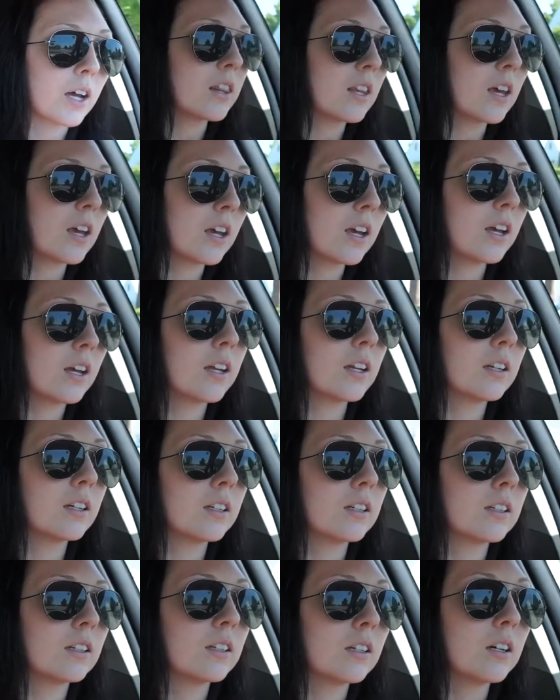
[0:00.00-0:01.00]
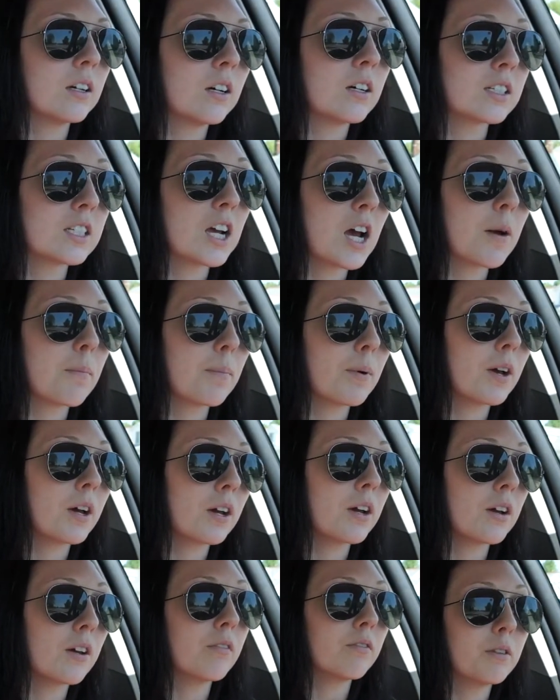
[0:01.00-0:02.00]
And then on top
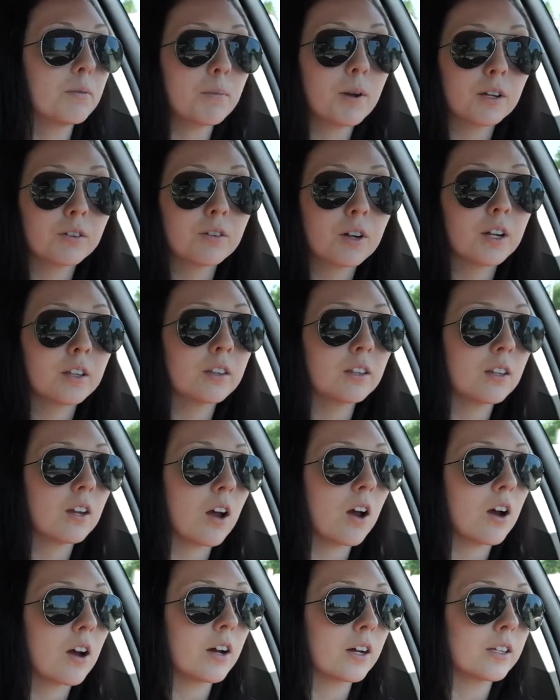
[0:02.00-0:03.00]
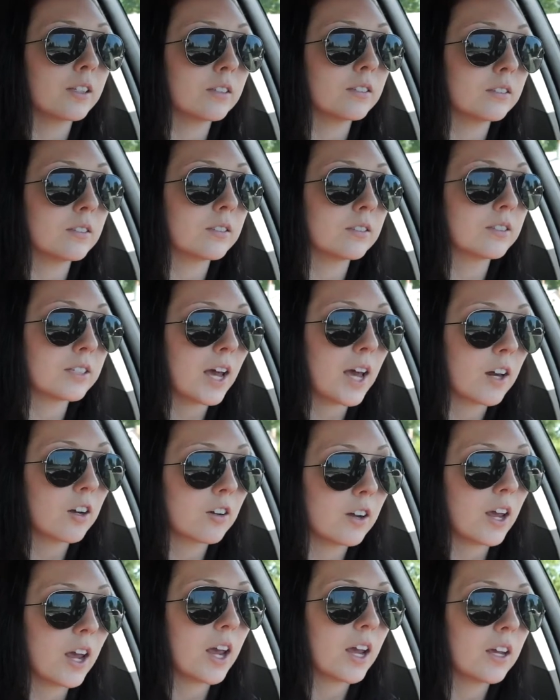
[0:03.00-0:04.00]
of the mud run on
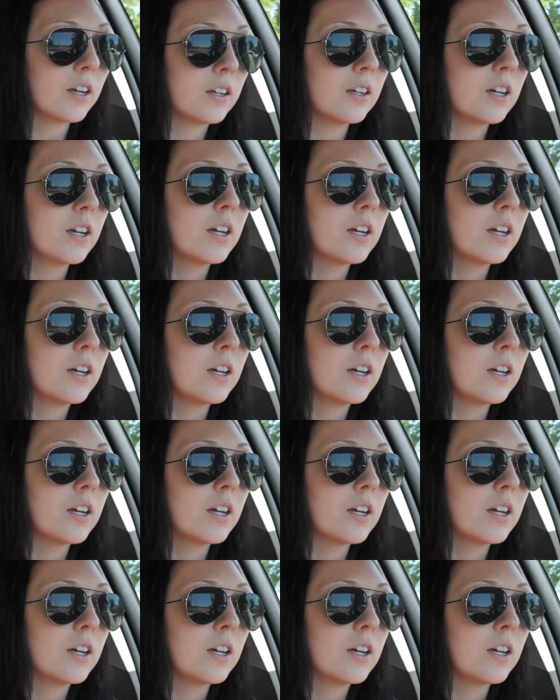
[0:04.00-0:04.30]
Saturday.